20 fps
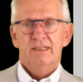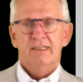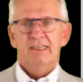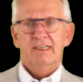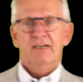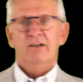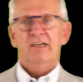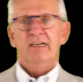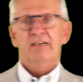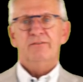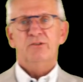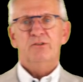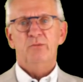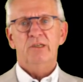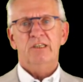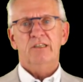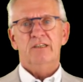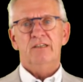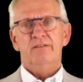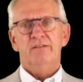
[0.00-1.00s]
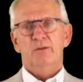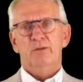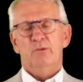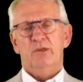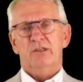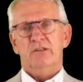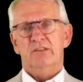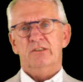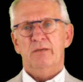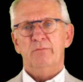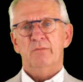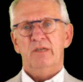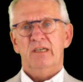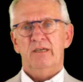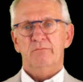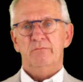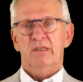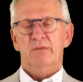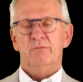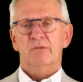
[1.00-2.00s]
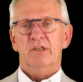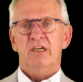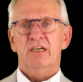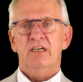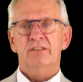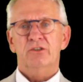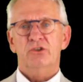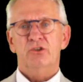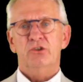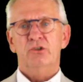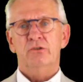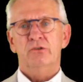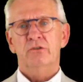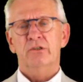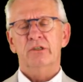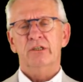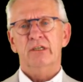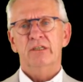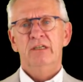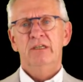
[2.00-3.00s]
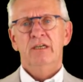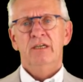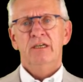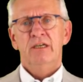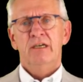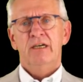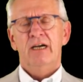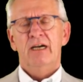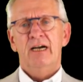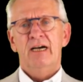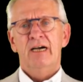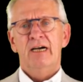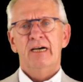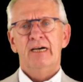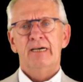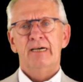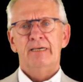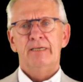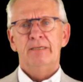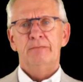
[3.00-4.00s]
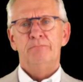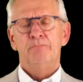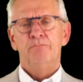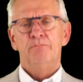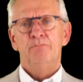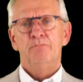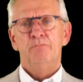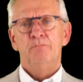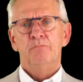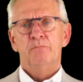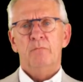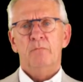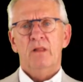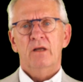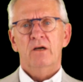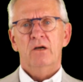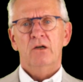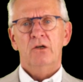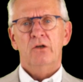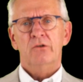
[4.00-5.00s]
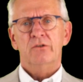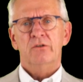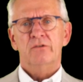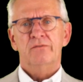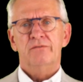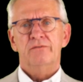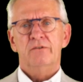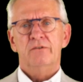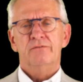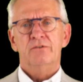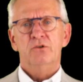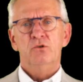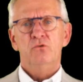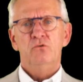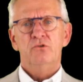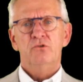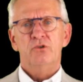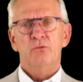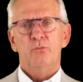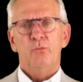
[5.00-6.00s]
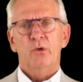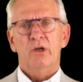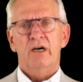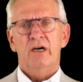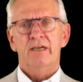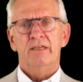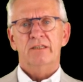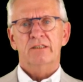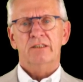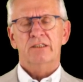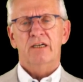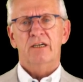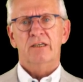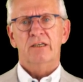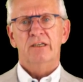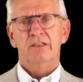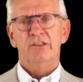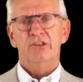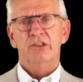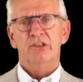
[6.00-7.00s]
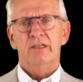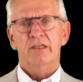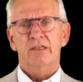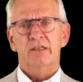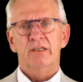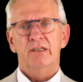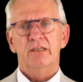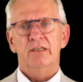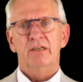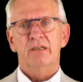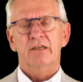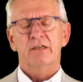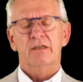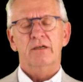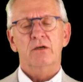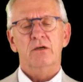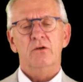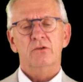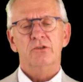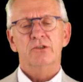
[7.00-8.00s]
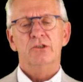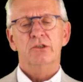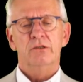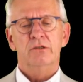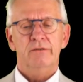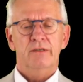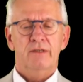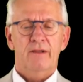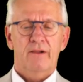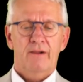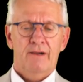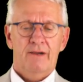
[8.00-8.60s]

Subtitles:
Now I have to be careful because I'm rather sure a lot of tool suppliers are listening in here also.